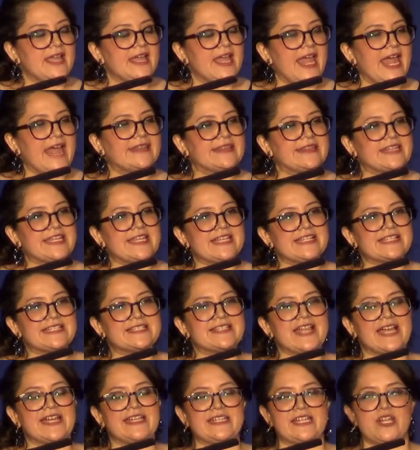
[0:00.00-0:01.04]
In these
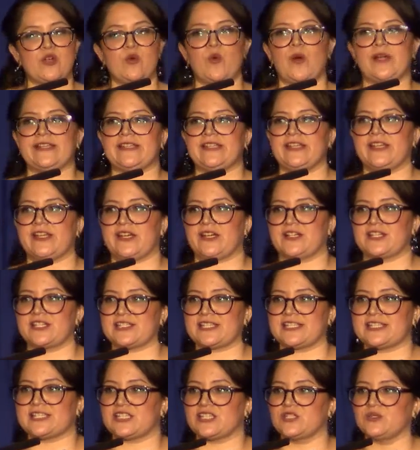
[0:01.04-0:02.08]
91 years
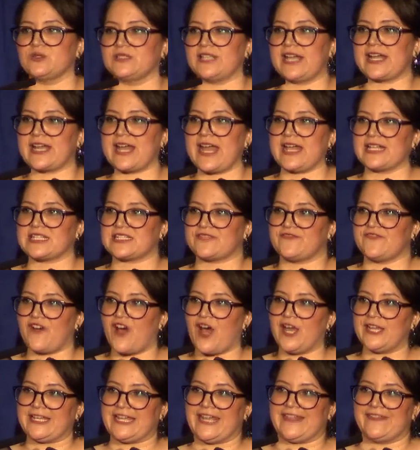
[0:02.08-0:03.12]
since LULAC has
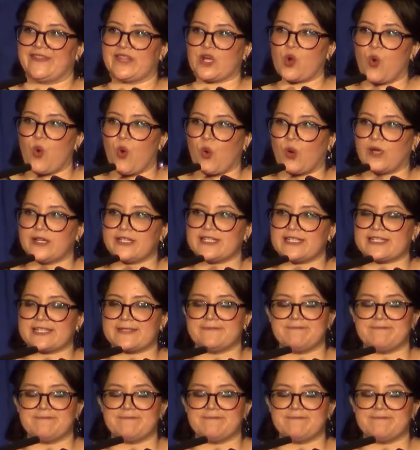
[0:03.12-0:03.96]
fought in the courts,